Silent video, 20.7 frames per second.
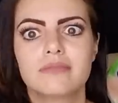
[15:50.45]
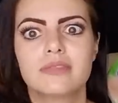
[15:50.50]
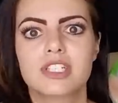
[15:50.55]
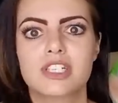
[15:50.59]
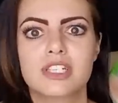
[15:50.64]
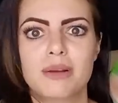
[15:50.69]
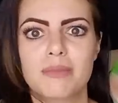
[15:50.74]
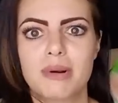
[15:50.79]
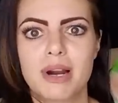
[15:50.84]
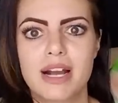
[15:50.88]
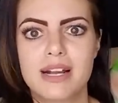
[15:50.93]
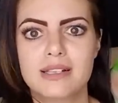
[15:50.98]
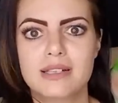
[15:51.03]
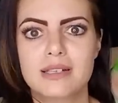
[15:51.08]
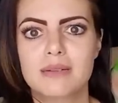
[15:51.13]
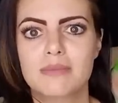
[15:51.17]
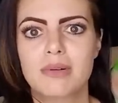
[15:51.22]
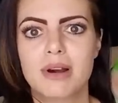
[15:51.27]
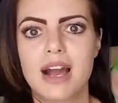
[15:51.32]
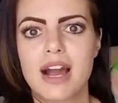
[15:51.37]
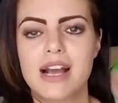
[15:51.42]
surprise,
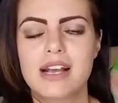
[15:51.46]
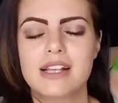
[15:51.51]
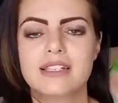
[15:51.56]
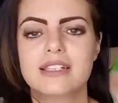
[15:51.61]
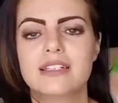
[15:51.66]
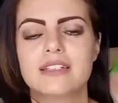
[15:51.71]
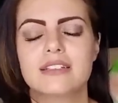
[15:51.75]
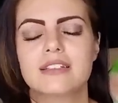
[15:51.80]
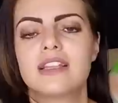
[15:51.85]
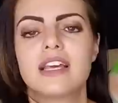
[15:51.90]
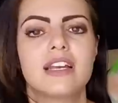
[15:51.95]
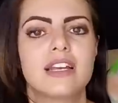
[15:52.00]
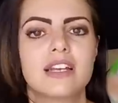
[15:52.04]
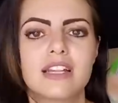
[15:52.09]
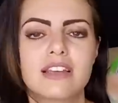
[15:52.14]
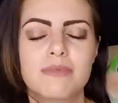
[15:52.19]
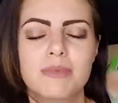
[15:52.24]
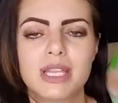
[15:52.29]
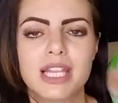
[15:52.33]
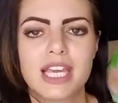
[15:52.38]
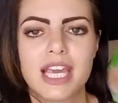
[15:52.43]
surprise, they didn't
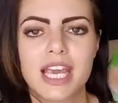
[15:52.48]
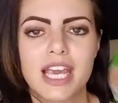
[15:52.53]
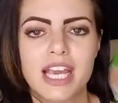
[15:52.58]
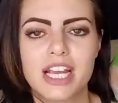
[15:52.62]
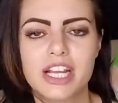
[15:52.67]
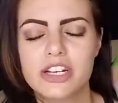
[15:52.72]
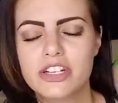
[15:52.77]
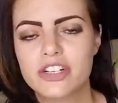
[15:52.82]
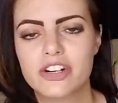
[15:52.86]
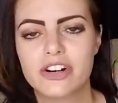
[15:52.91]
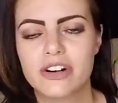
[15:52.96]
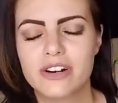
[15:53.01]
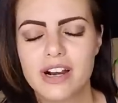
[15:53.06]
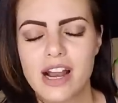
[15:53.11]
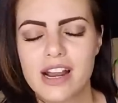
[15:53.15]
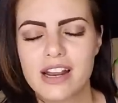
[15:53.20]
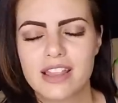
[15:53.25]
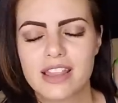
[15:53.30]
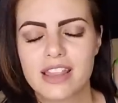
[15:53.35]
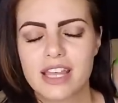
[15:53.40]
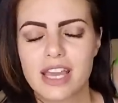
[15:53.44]
give me the cage or
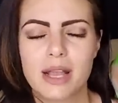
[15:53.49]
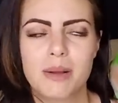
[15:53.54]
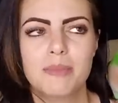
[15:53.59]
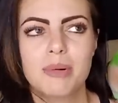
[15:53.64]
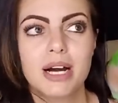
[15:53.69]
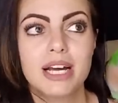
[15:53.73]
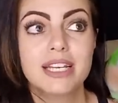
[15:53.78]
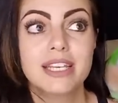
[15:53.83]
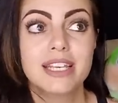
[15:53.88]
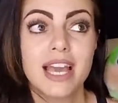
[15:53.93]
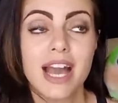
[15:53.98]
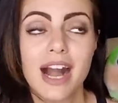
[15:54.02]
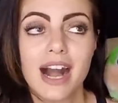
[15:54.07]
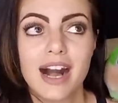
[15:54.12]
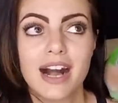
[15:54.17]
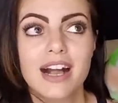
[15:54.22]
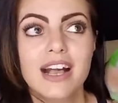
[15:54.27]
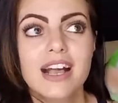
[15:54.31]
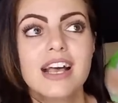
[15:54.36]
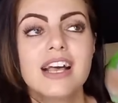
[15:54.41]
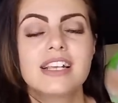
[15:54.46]
anything. But
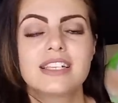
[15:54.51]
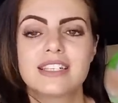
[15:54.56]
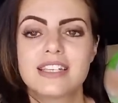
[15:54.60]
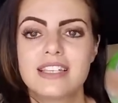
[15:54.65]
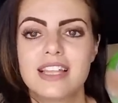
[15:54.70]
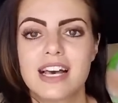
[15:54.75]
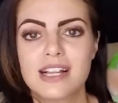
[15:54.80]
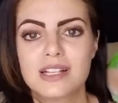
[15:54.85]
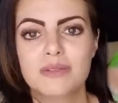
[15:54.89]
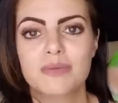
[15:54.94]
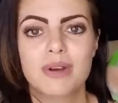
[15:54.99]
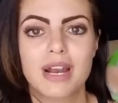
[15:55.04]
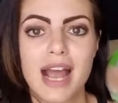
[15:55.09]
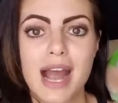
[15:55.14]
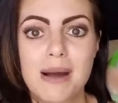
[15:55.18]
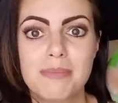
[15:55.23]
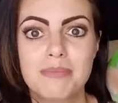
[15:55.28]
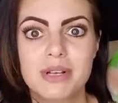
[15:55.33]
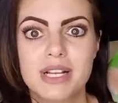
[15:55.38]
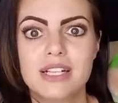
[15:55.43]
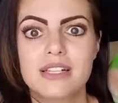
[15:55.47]
yeah, see, that's what
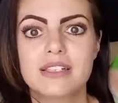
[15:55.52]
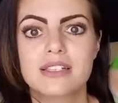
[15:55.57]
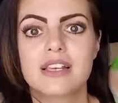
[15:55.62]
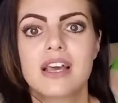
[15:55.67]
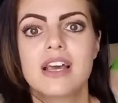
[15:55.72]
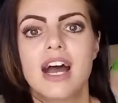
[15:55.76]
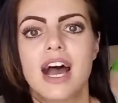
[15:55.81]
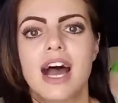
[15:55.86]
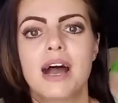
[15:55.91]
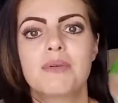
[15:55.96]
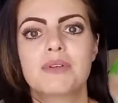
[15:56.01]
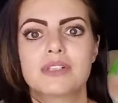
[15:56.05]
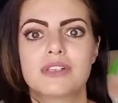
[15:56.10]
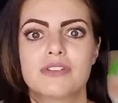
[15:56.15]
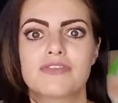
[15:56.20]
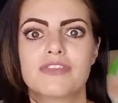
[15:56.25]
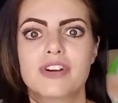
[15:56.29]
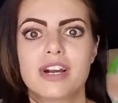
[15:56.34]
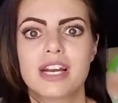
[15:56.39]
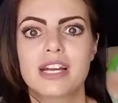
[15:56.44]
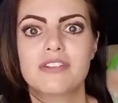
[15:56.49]
happens. I was
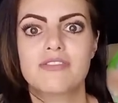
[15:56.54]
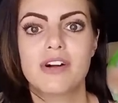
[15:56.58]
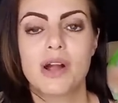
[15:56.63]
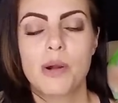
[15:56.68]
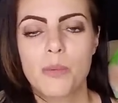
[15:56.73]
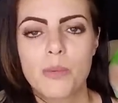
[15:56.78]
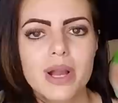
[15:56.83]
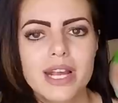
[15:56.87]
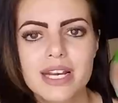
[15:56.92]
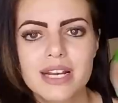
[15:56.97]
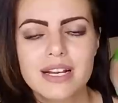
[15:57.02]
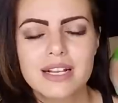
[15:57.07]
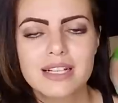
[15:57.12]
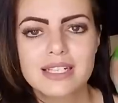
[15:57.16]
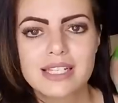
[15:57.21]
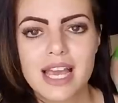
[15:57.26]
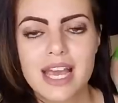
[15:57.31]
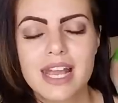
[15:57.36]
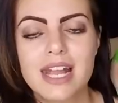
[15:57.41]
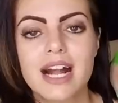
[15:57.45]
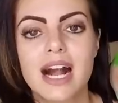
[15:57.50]
afraid if I waited a
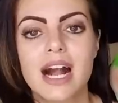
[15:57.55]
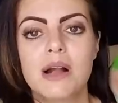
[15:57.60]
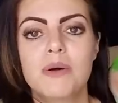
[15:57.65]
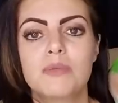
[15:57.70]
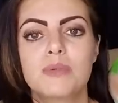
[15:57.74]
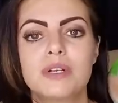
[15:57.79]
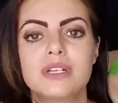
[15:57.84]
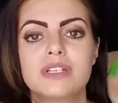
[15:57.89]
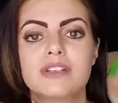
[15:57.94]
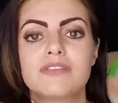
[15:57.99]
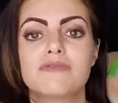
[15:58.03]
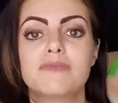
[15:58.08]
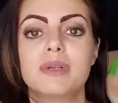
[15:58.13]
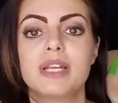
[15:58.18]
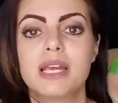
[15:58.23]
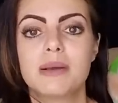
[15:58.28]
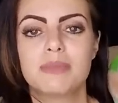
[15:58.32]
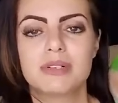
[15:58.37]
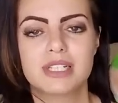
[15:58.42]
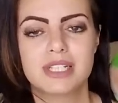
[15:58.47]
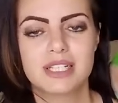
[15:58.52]
day, I wouldn't have been
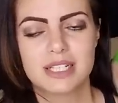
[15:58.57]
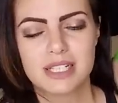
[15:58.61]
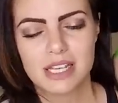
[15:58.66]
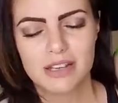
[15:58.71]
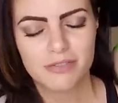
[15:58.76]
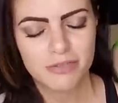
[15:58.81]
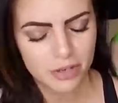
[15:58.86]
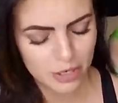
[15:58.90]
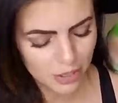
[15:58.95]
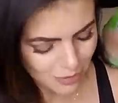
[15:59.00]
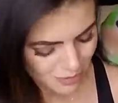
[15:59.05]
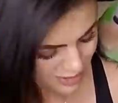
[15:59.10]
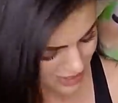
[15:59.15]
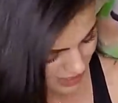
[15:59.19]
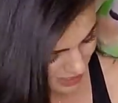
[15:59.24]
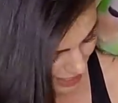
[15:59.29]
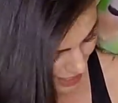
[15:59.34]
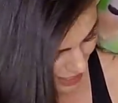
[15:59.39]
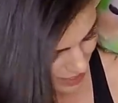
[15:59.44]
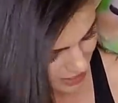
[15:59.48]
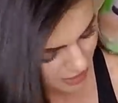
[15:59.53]
able to save
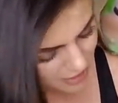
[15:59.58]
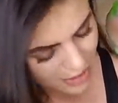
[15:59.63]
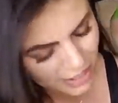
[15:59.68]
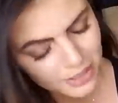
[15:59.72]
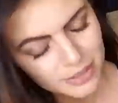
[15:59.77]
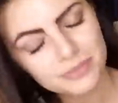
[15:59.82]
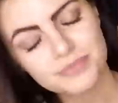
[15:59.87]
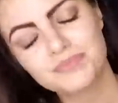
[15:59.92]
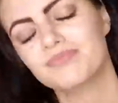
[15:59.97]
Cody either.